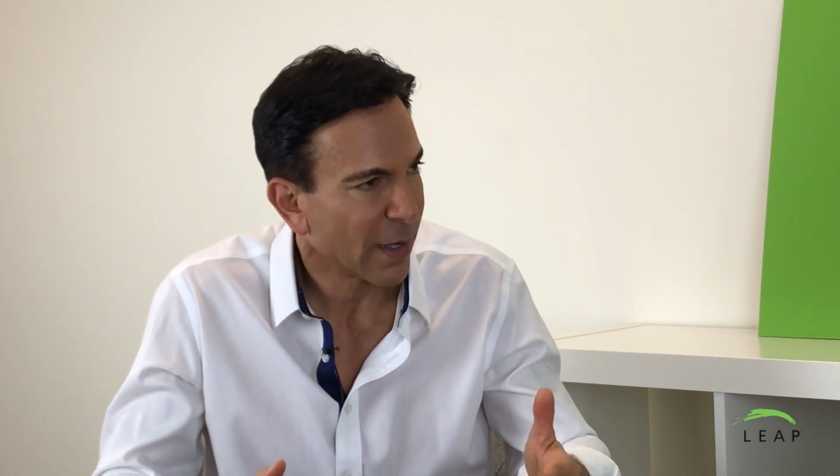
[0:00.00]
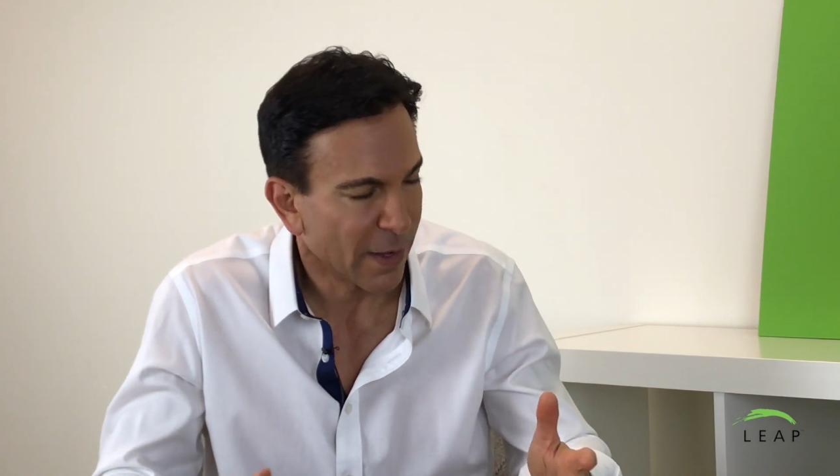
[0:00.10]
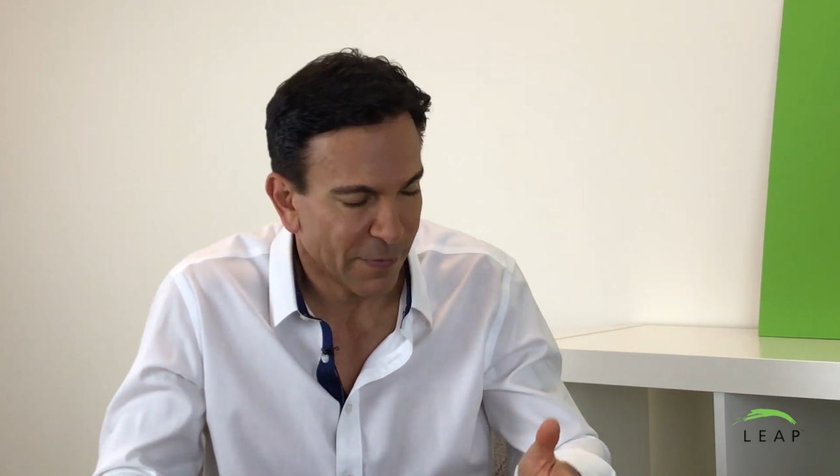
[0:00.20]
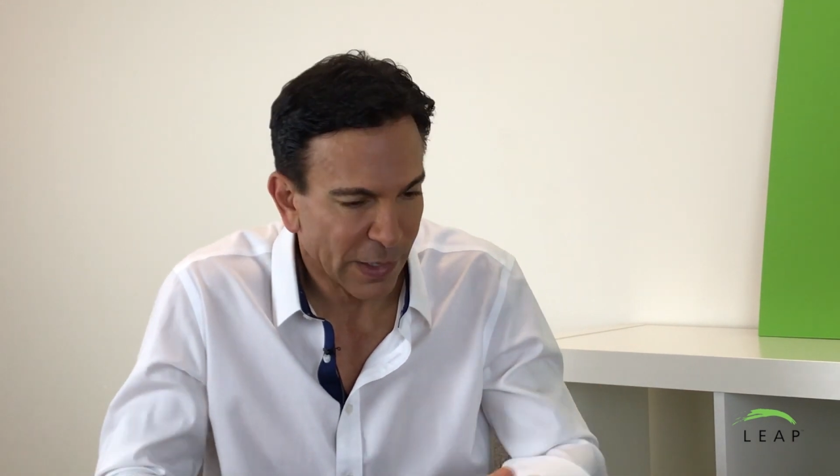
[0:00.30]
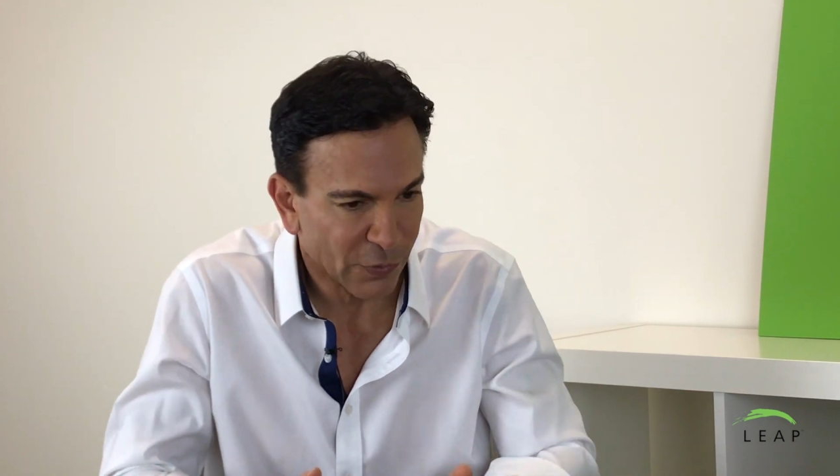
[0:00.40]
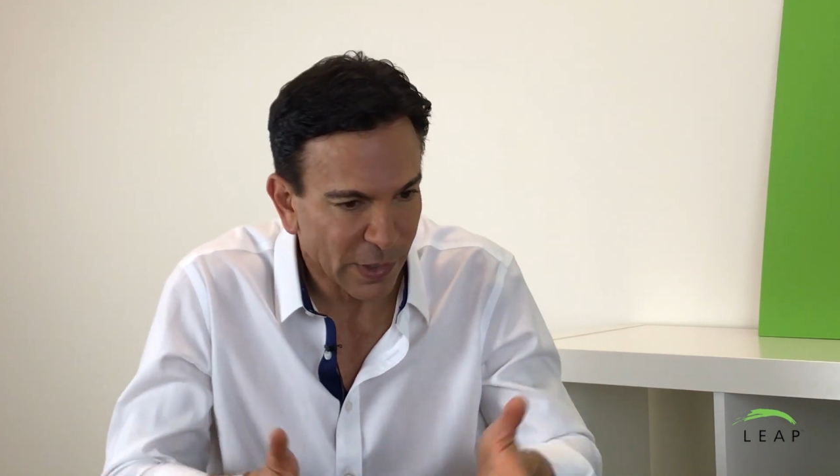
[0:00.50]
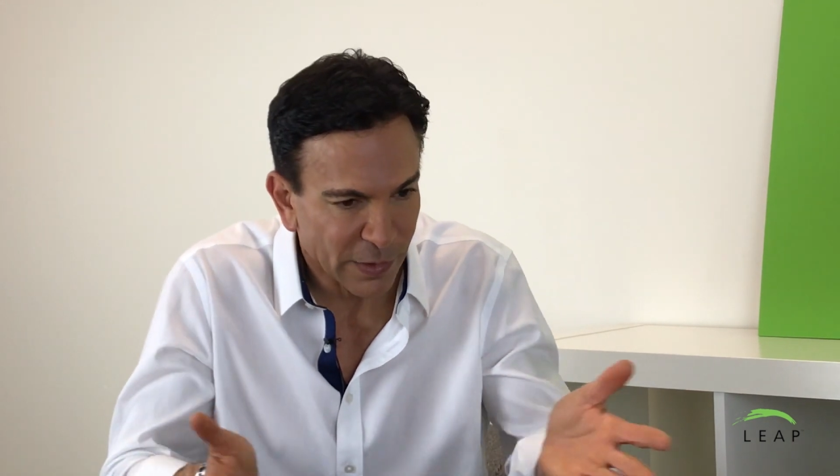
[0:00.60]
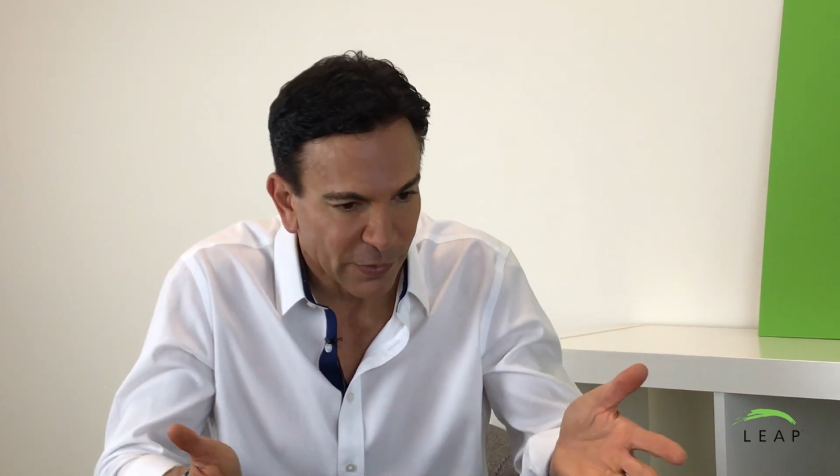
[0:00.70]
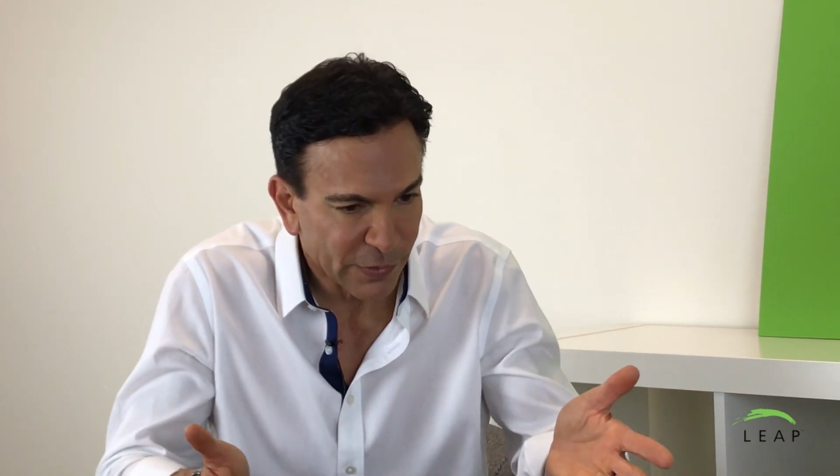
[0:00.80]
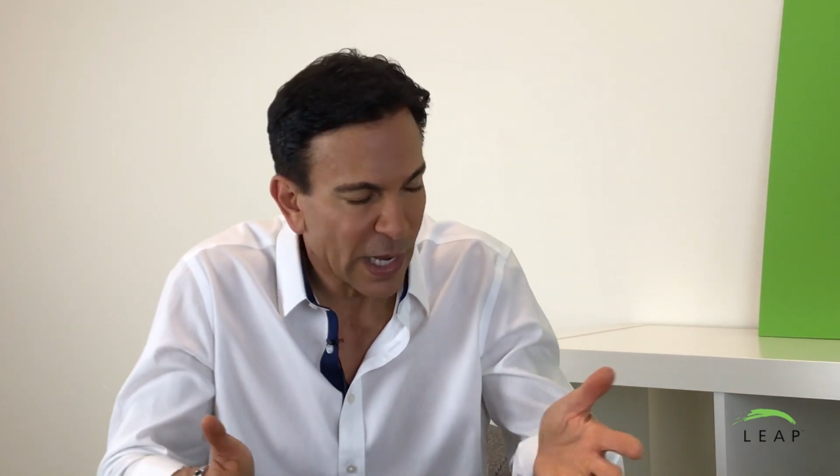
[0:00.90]
eventually
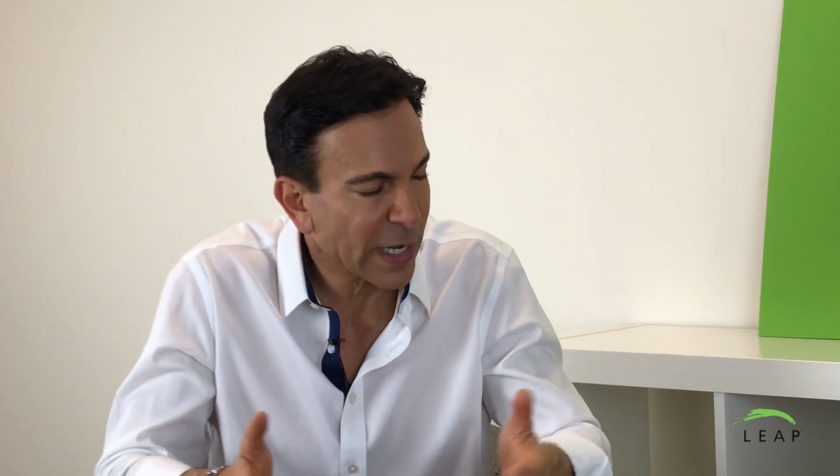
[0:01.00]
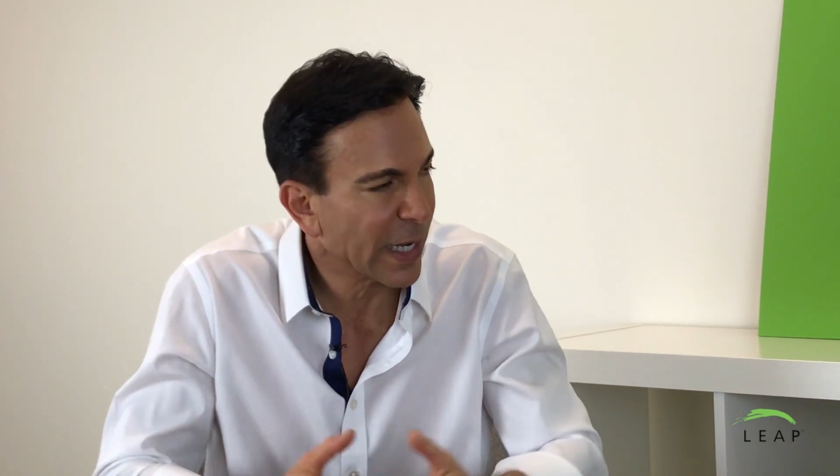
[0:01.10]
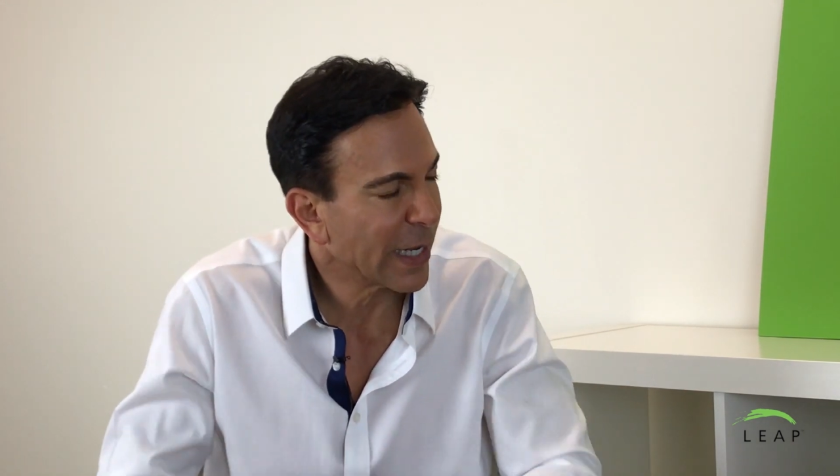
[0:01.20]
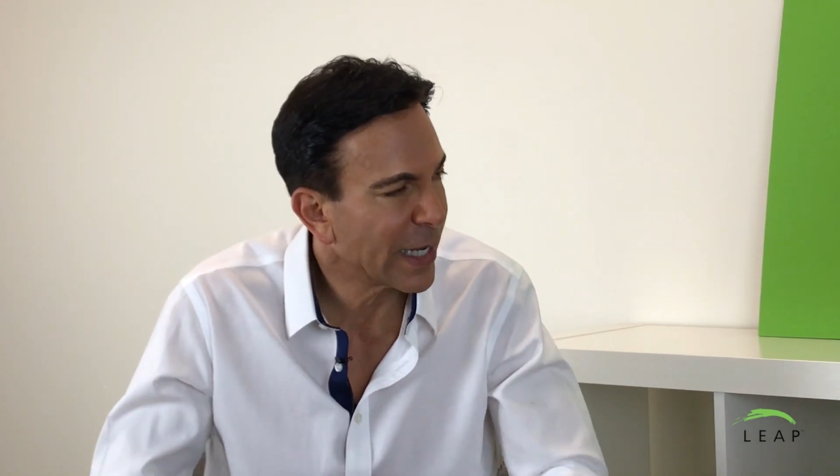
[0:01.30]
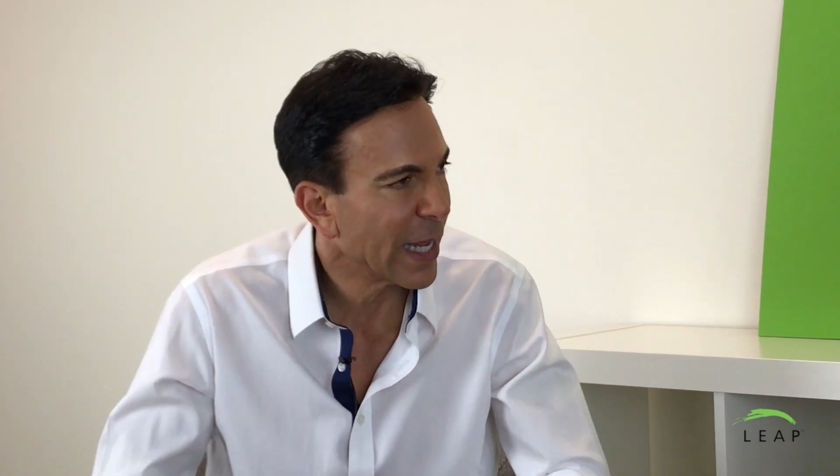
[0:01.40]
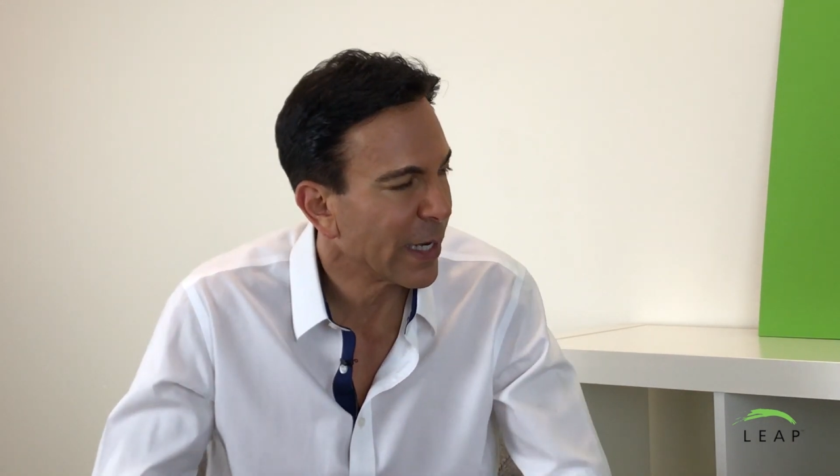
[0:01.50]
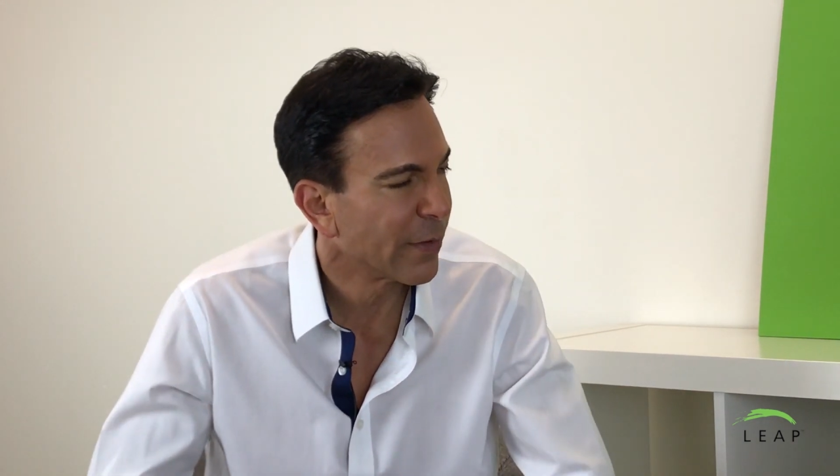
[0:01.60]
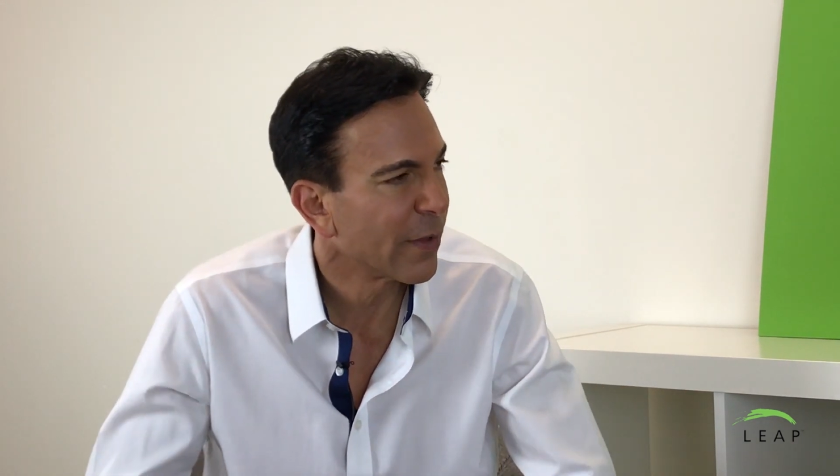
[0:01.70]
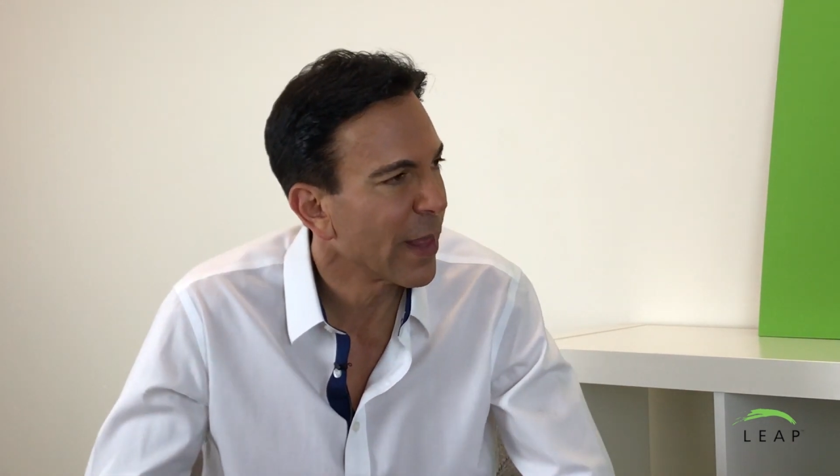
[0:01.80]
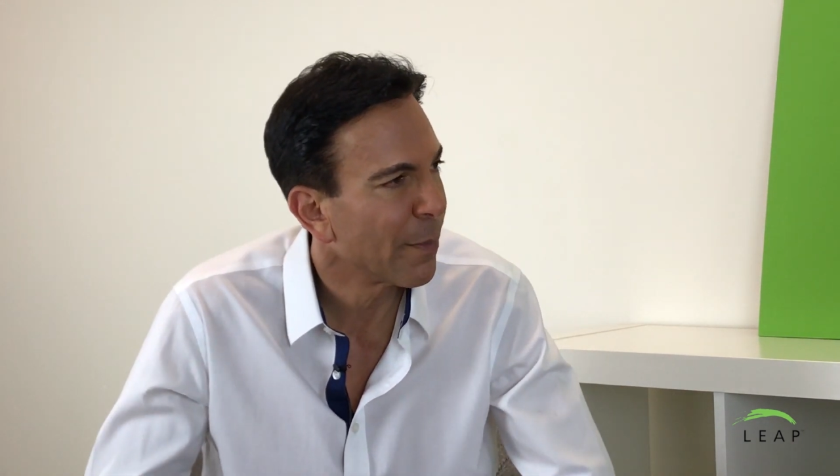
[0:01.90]
just kind of get
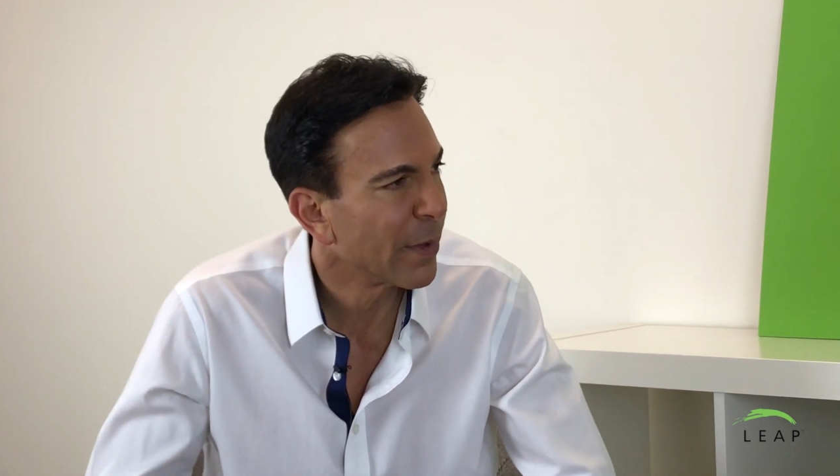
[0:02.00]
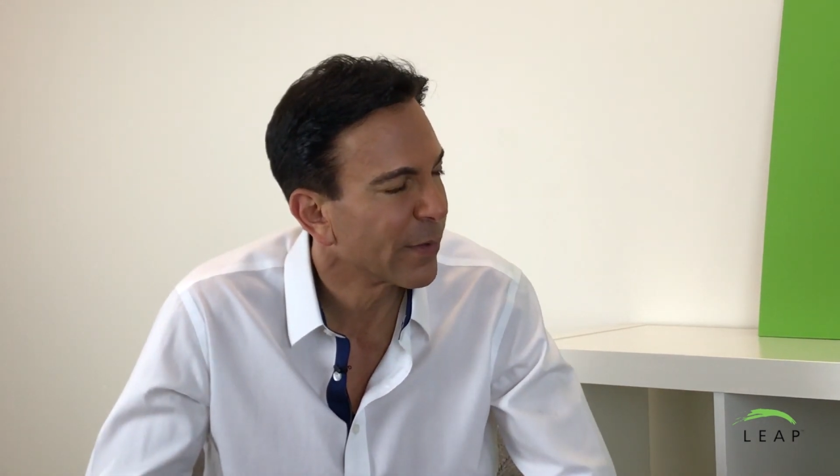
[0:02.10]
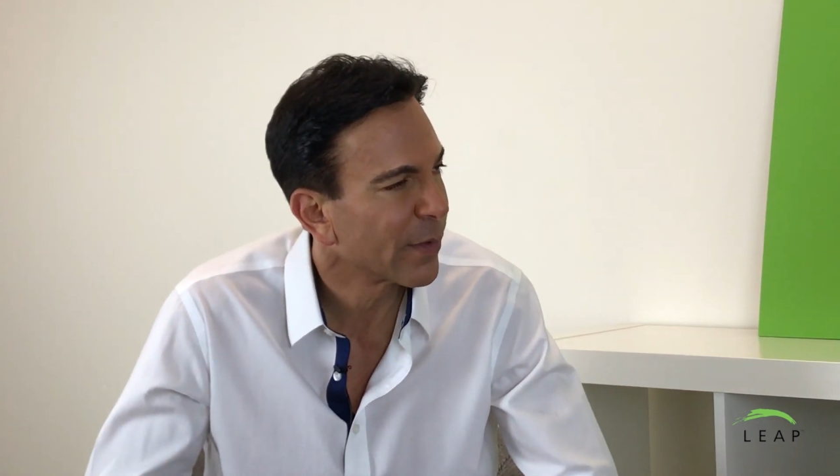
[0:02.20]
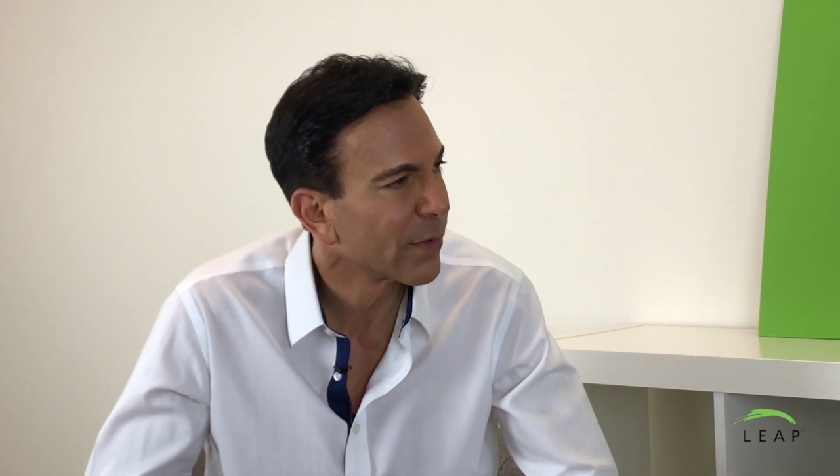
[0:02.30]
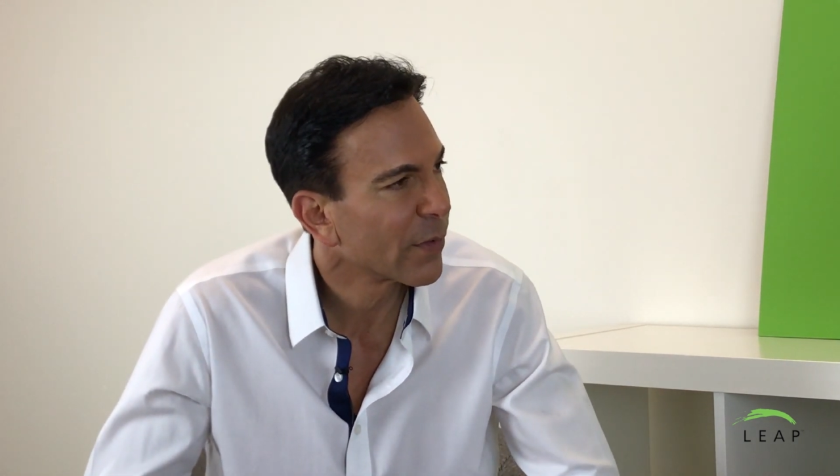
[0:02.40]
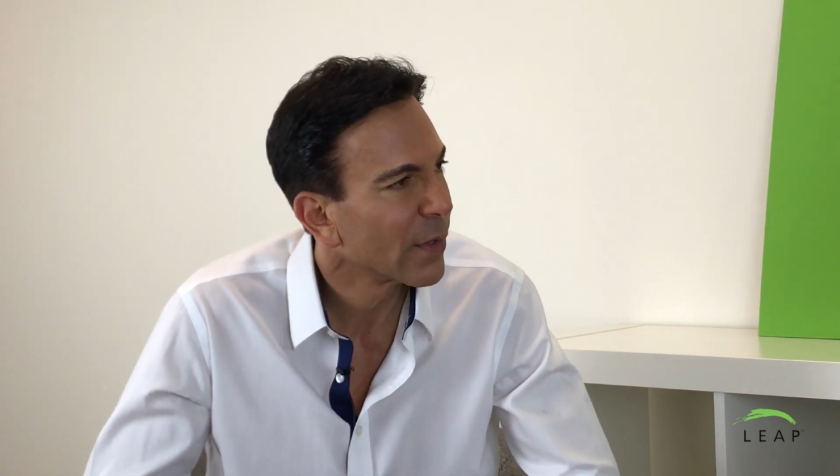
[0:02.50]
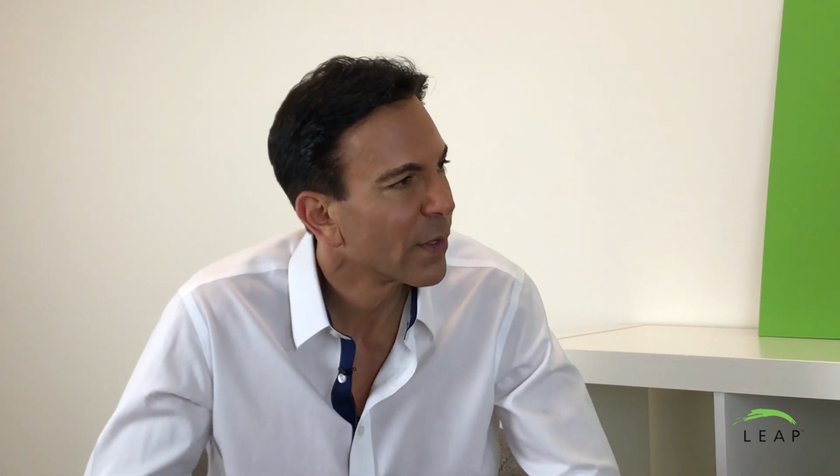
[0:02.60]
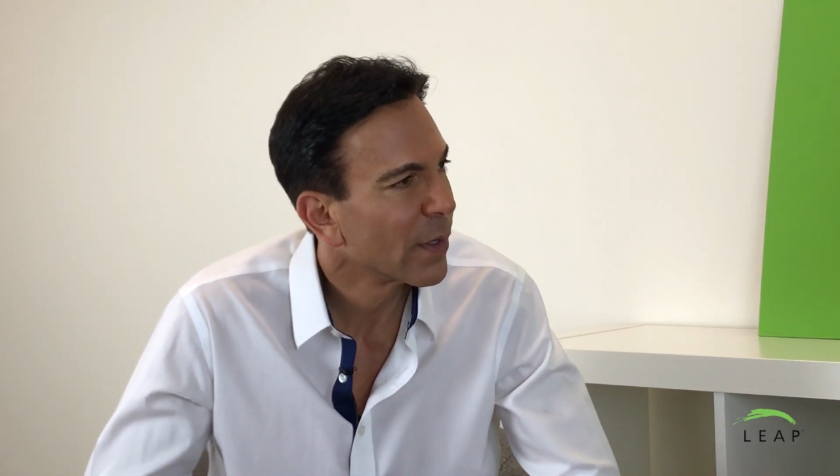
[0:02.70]
into that business?